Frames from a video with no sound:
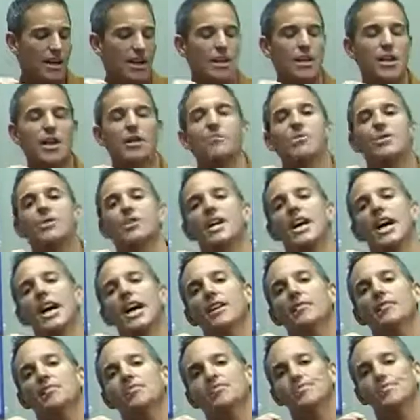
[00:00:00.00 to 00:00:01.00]
Number
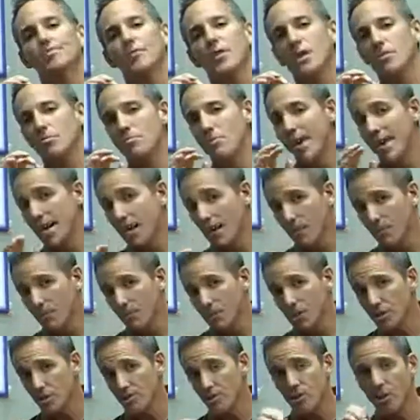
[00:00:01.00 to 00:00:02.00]
10 may come
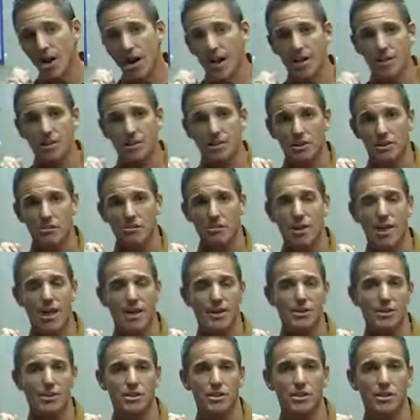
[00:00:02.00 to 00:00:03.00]
as a
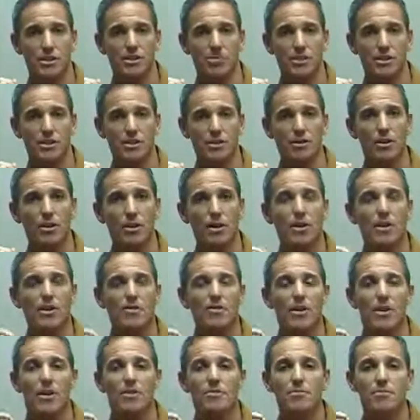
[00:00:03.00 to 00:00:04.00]
surprise to some of you,
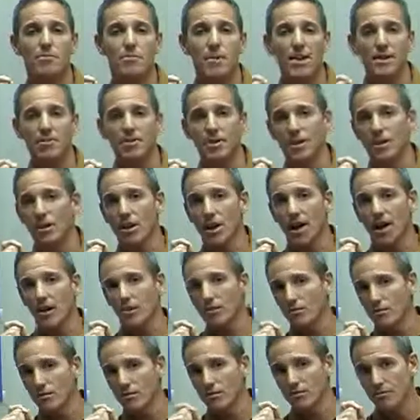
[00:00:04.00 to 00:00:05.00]
but maybe not
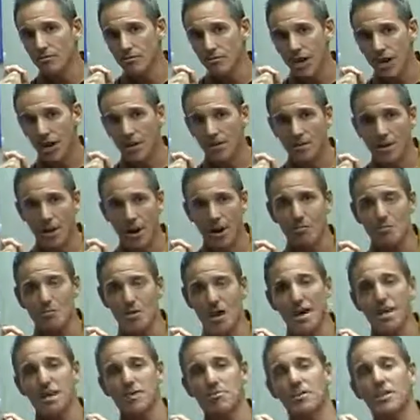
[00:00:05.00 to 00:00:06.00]

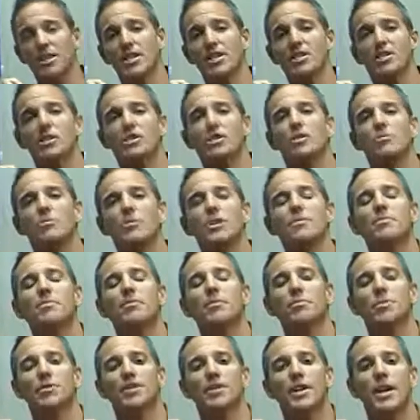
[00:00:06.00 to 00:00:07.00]
many, because so many
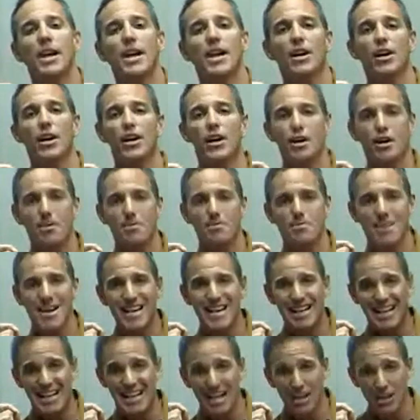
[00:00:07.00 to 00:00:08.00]
people today are on
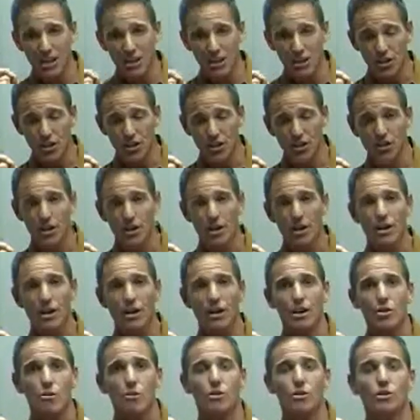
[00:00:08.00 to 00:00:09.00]
medications
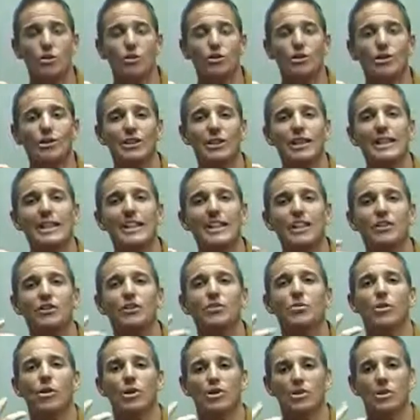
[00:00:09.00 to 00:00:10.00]
which are leading
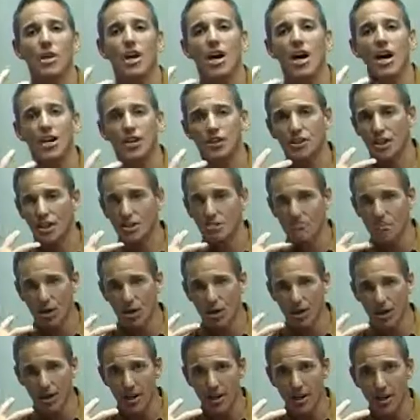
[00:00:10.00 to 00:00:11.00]
to our toxic
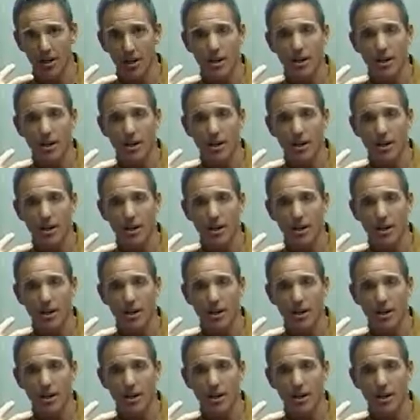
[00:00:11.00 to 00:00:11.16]
burden.